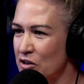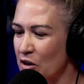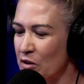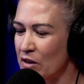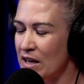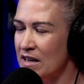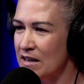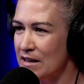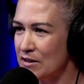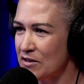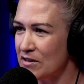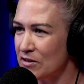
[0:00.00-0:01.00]
So then
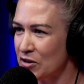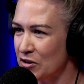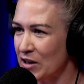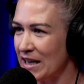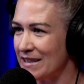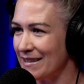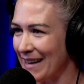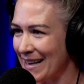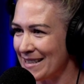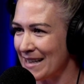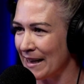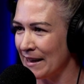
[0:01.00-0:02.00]
2 days
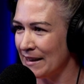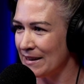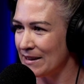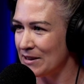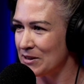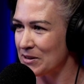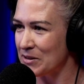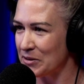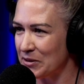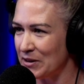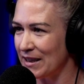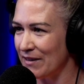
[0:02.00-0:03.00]
later, you just
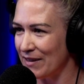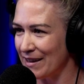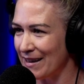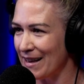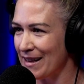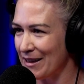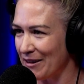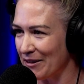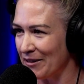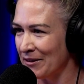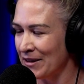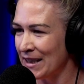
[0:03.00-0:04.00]
thought you'd give it another
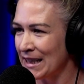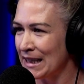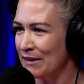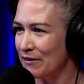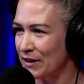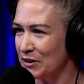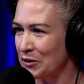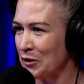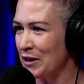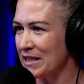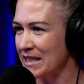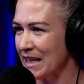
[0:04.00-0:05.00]
go.
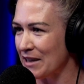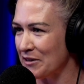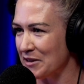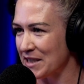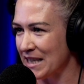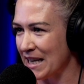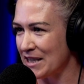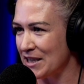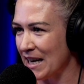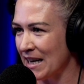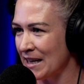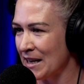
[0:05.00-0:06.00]
Victorious again on stage
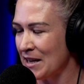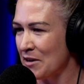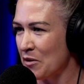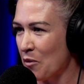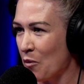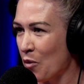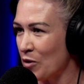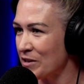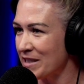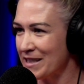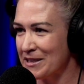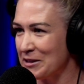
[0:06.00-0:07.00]
8.
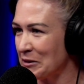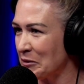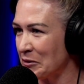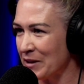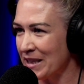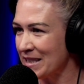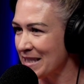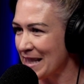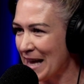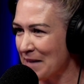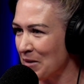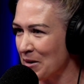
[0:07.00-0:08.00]
Was it as glorious in
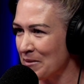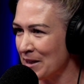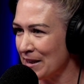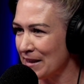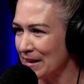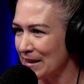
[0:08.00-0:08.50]
that moment?